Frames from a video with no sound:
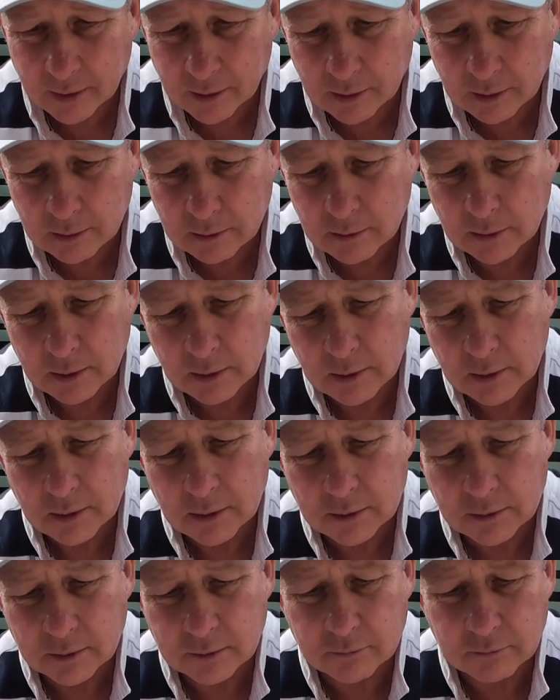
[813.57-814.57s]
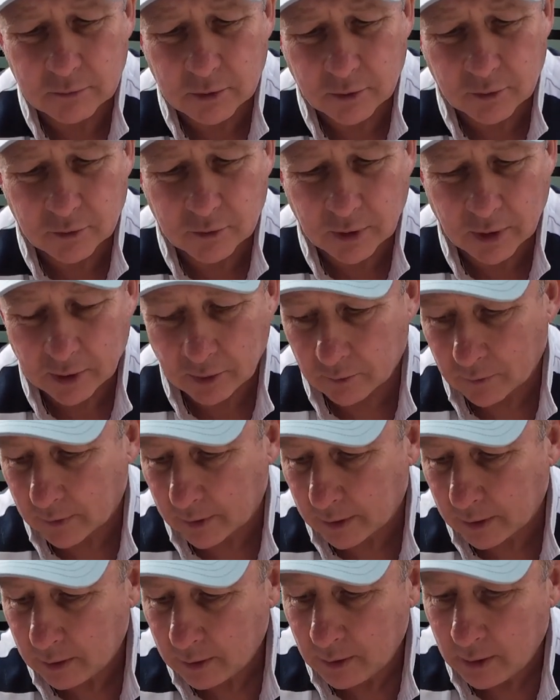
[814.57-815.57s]
are, it does say on
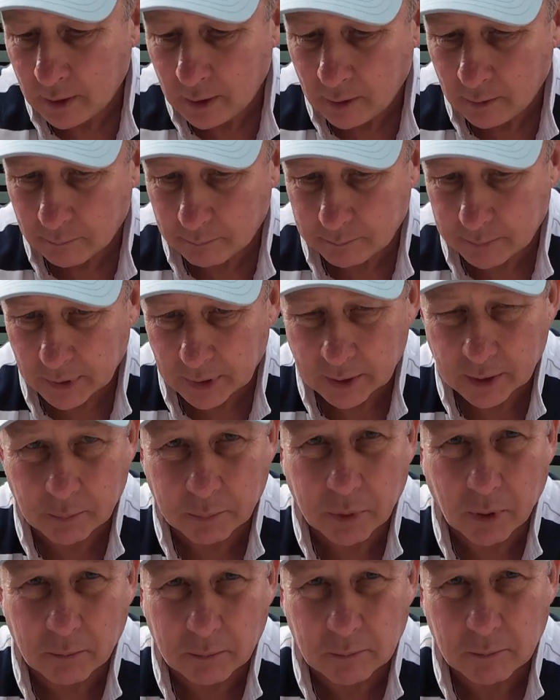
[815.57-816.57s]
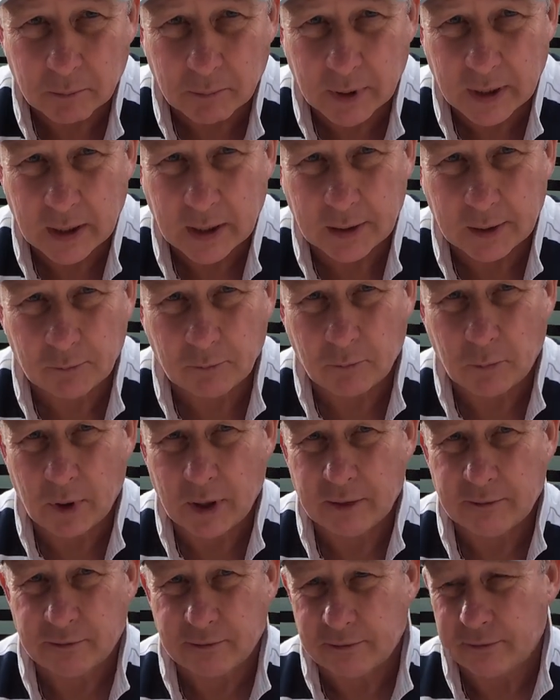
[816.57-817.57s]
there. But the problem being
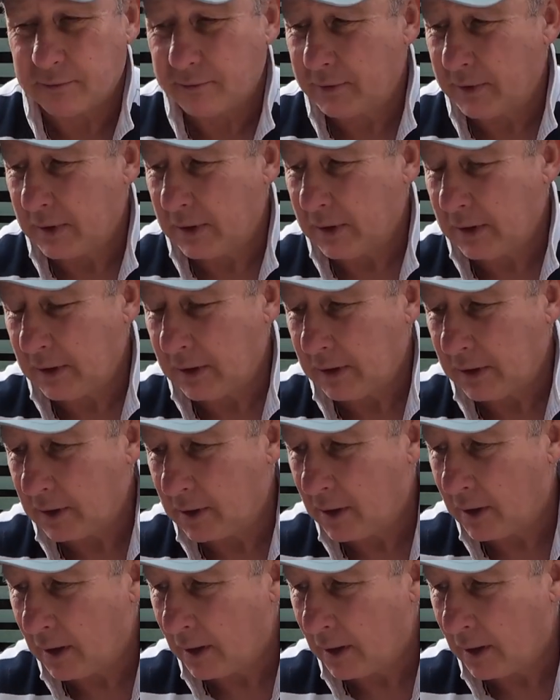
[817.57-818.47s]
with the